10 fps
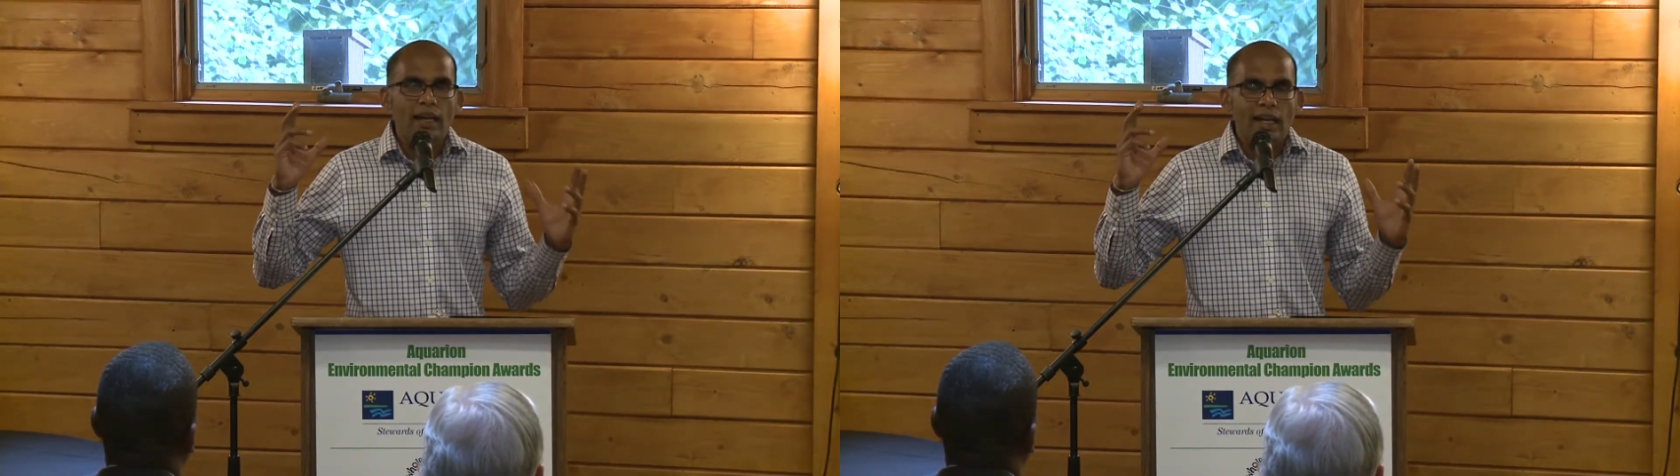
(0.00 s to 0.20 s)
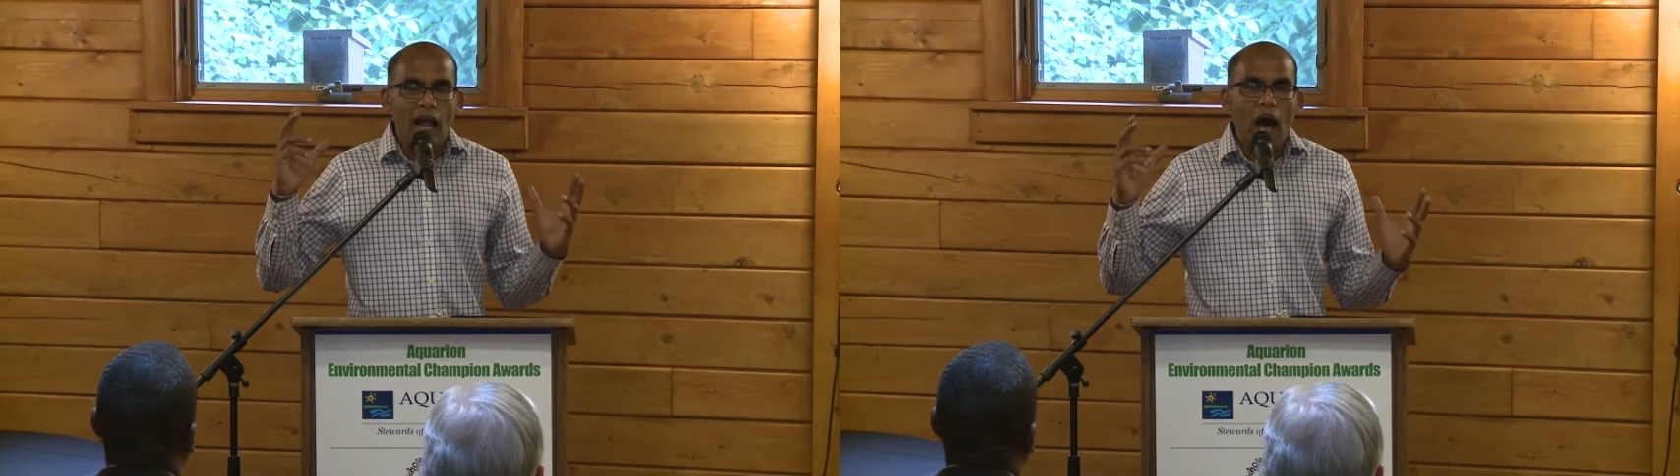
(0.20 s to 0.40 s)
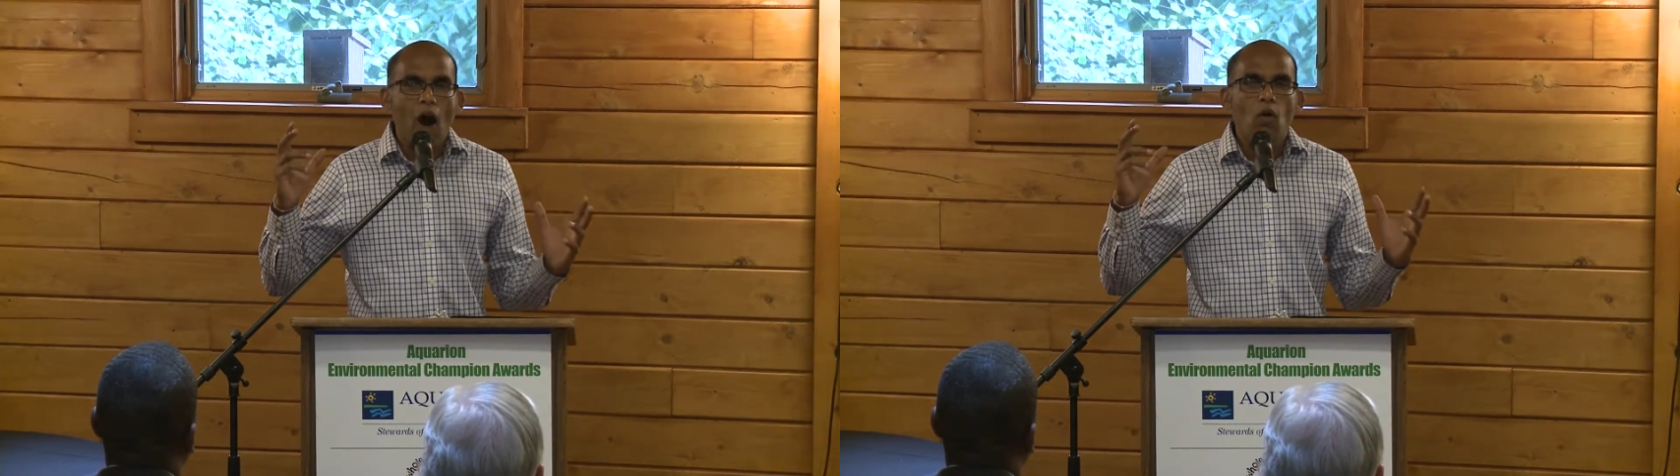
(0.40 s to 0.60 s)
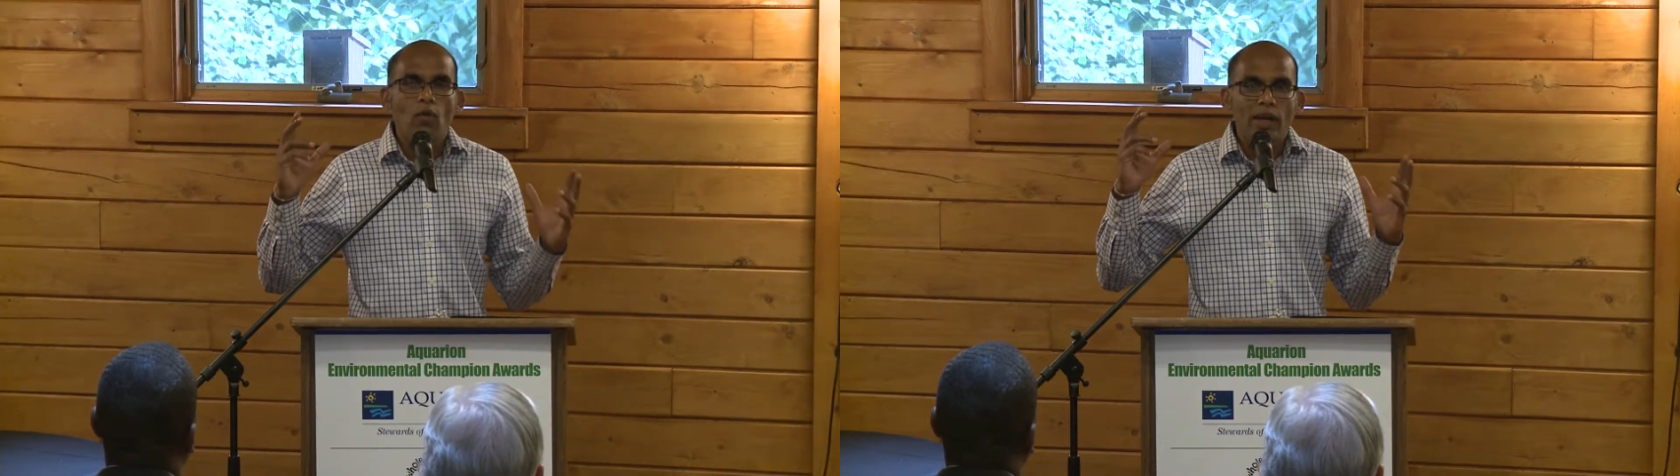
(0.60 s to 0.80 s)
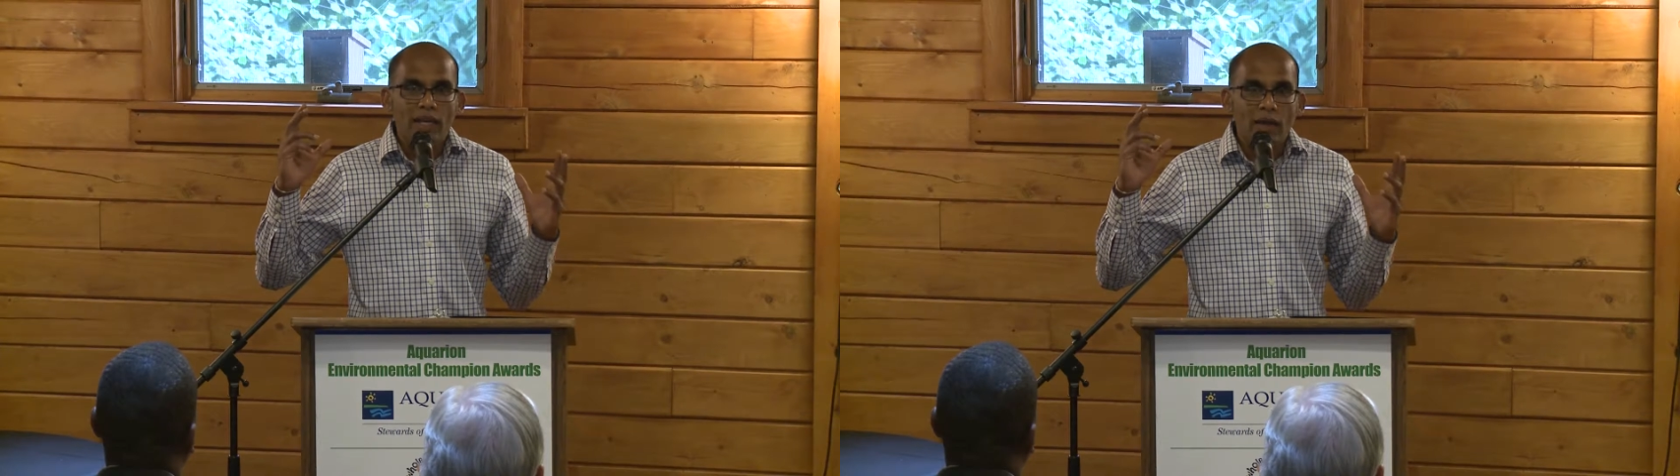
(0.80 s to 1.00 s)
that how
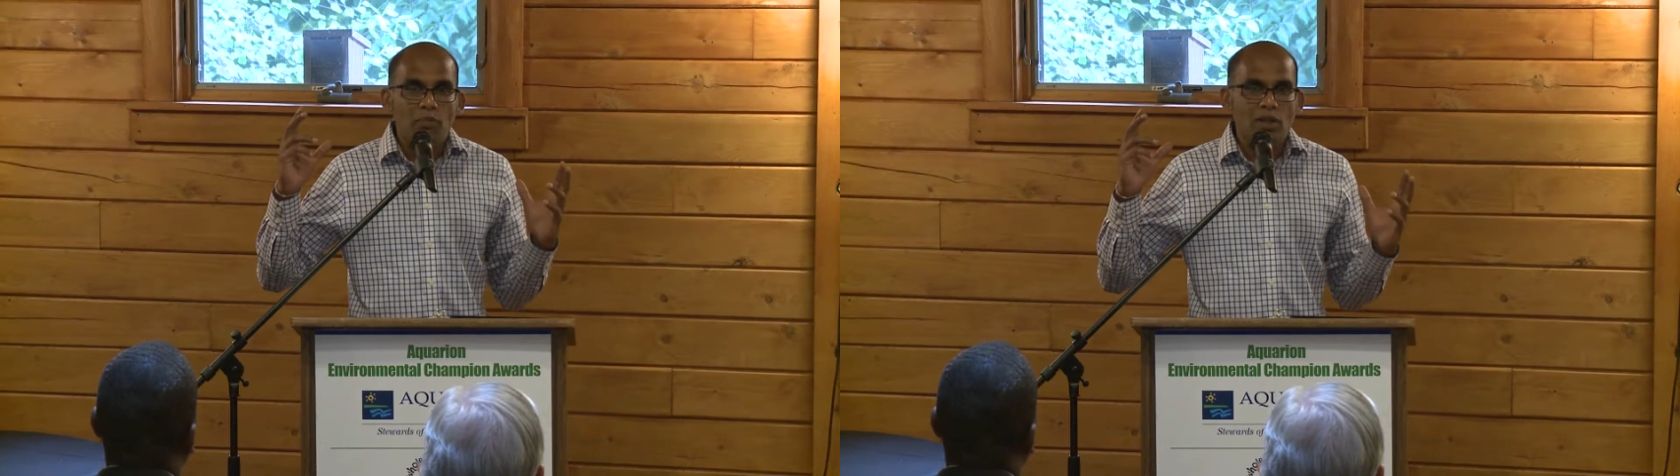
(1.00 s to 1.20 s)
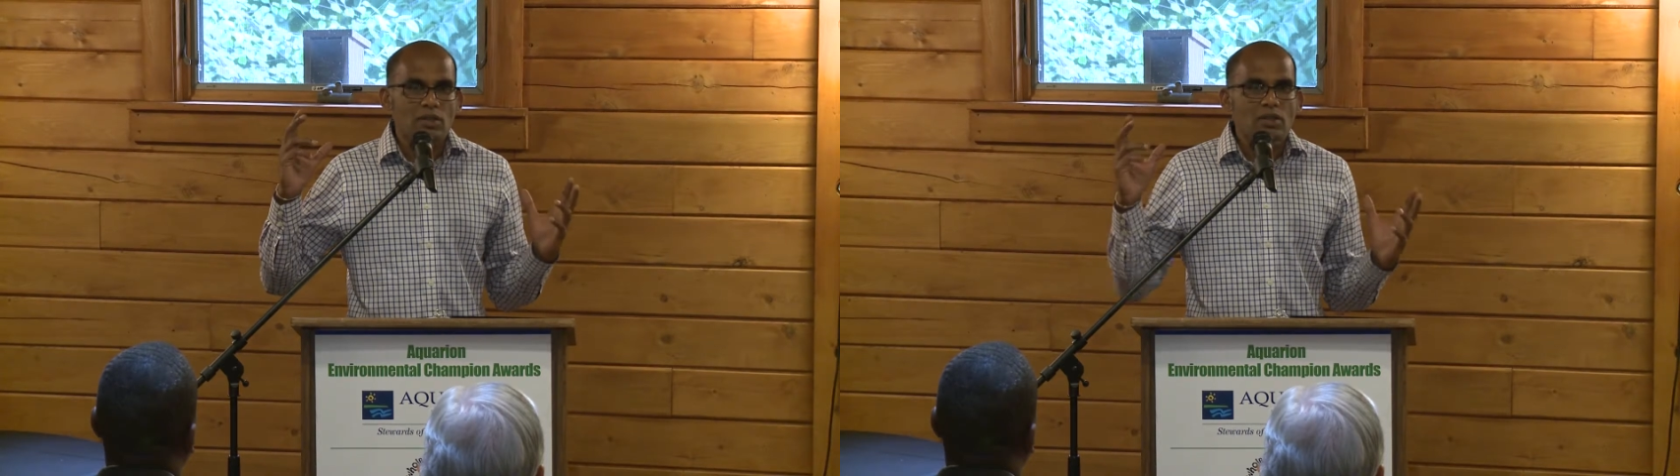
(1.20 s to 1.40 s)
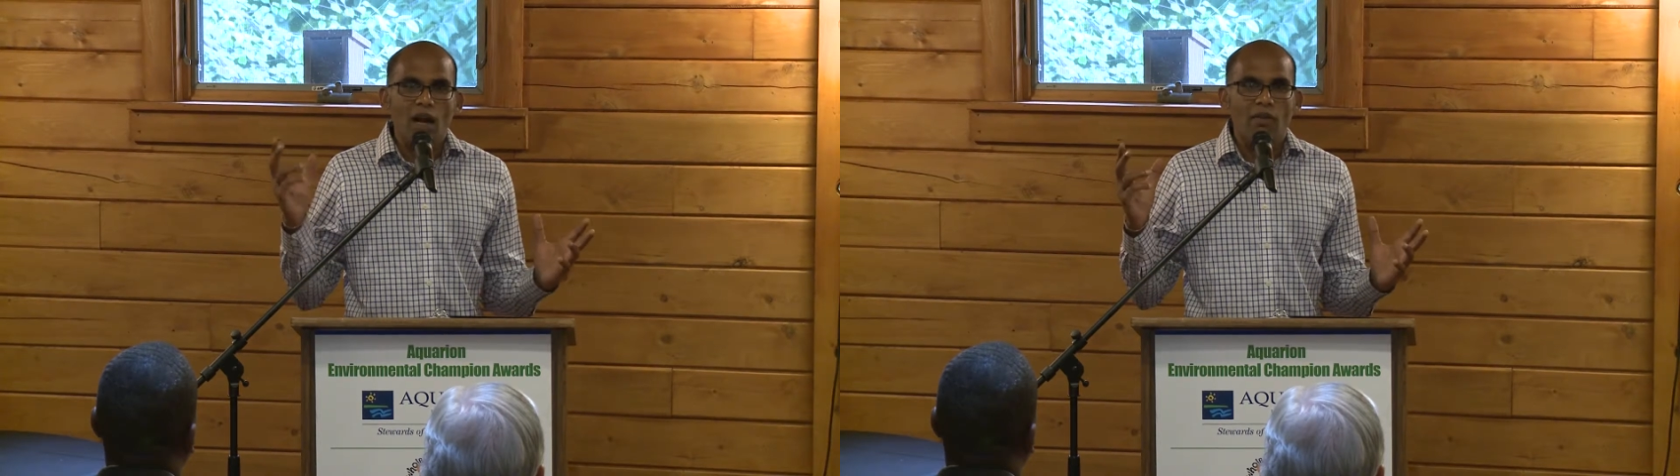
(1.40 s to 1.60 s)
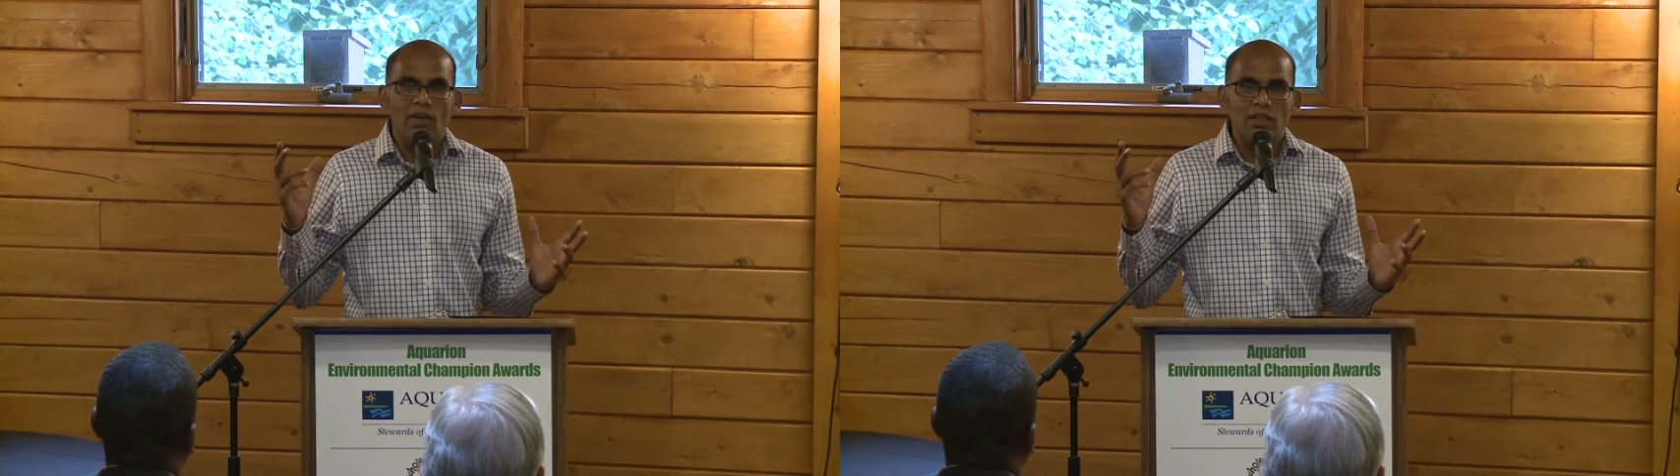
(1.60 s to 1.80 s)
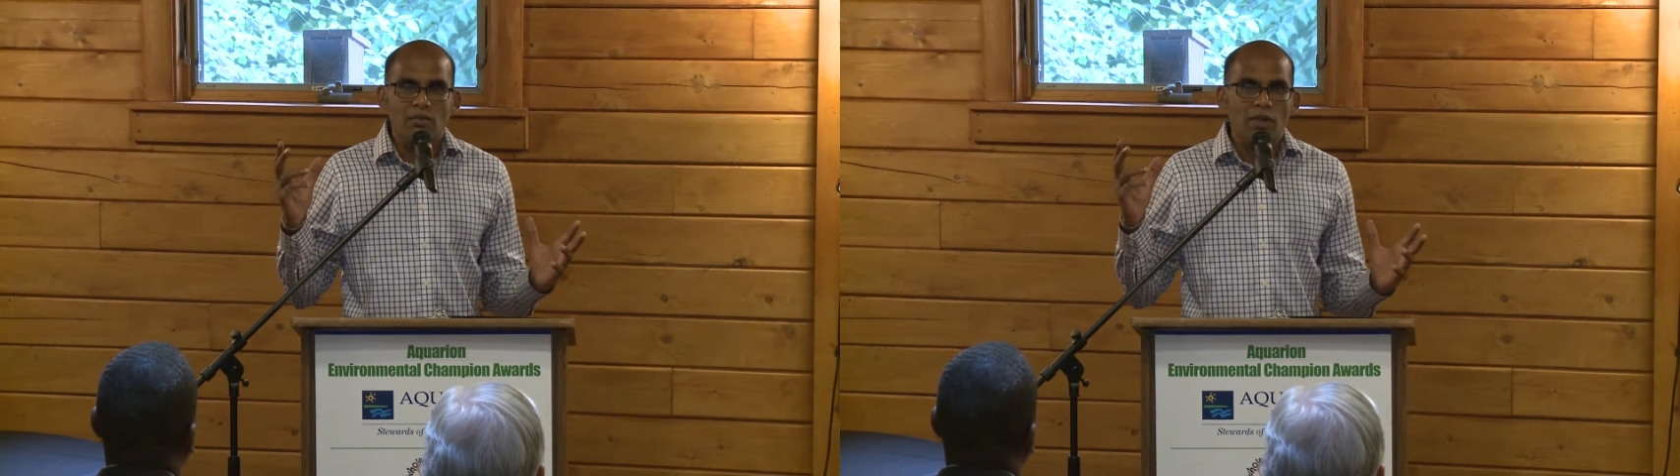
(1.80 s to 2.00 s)
we can preserve it,